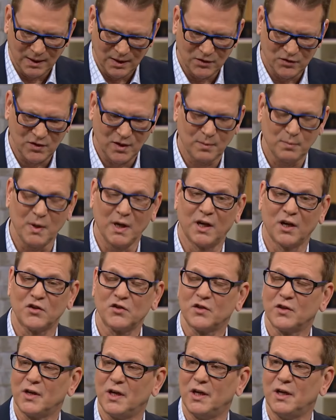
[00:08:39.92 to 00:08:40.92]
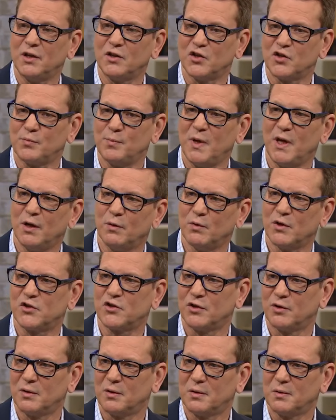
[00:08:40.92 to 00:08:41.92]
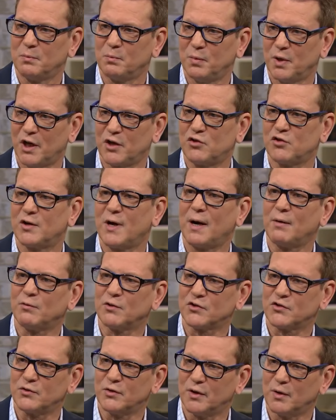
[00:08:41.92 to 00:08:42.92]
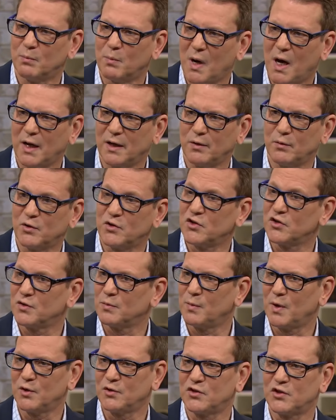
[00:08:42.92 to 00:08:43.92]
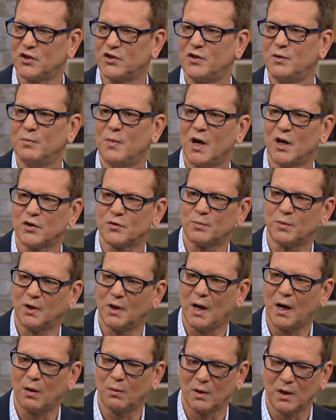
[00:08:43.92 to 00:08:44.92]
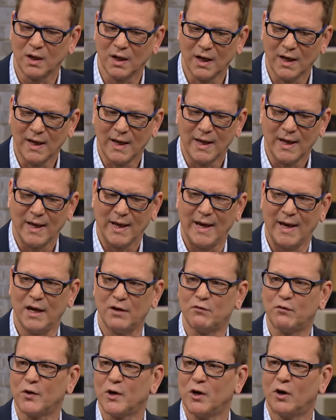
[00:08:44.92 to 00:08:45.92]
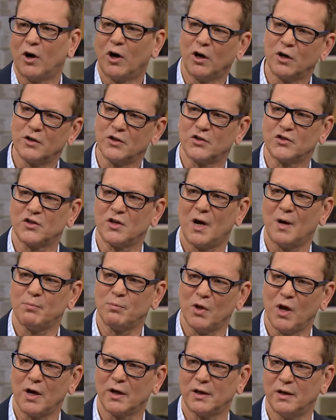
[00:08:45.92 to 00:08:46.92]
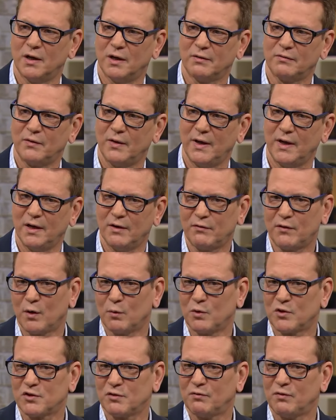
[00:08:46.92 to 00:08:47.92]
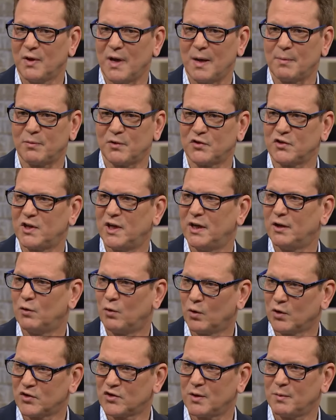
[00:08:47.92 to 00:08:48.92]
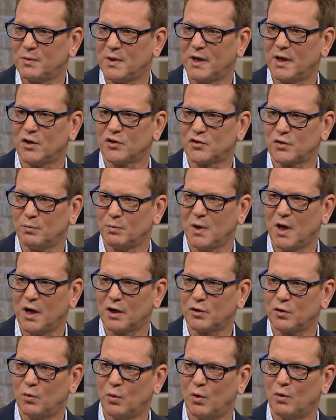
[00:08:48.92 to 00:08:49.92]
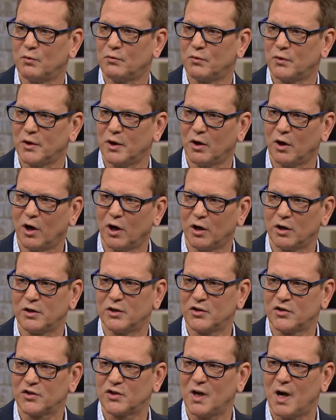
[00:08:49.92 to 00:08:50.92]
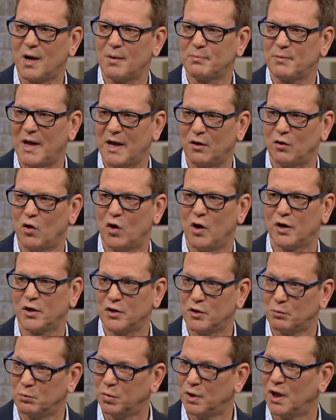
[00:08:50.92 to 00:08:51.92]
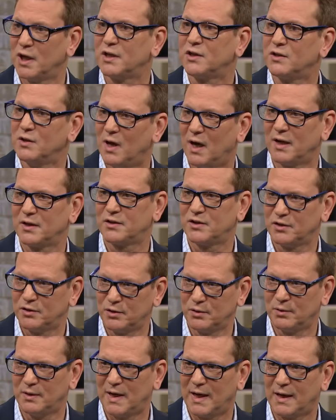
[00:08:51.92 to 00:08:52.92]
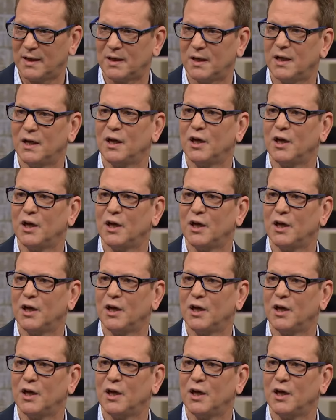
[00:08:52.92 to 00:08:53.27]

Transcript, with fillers: He said because of the speed at which your blood travels through your body, which is about 60 miles per hour, and for your heart to stop long enough, and if there was a flap of skin or something else to block the hole, for your heart to stop that long, your blood not to do that,